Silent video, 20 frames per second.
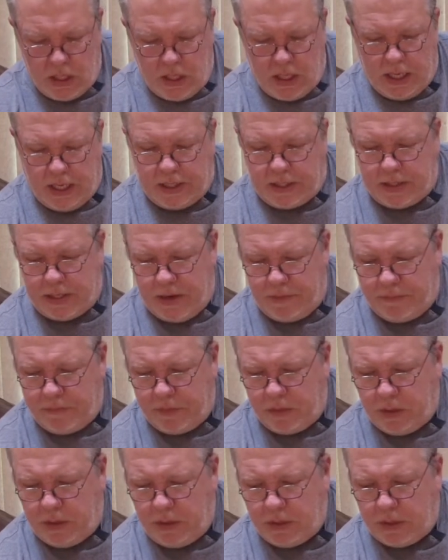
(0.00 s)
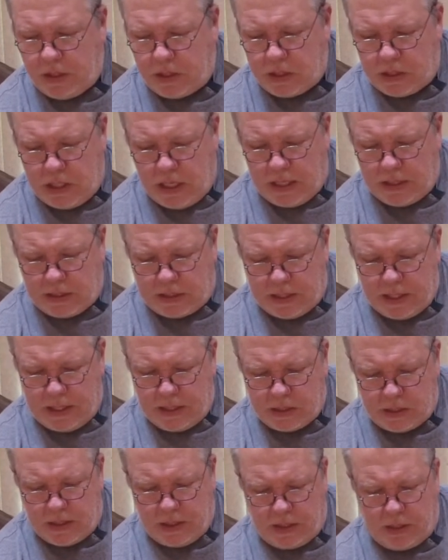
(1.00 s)
It definitely does not
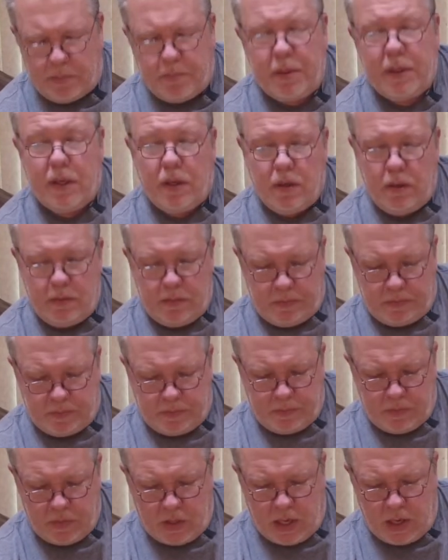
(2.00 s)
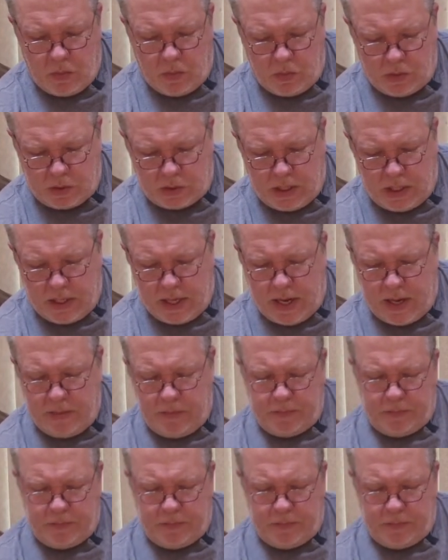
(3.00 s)
taste like a beer. I will say that.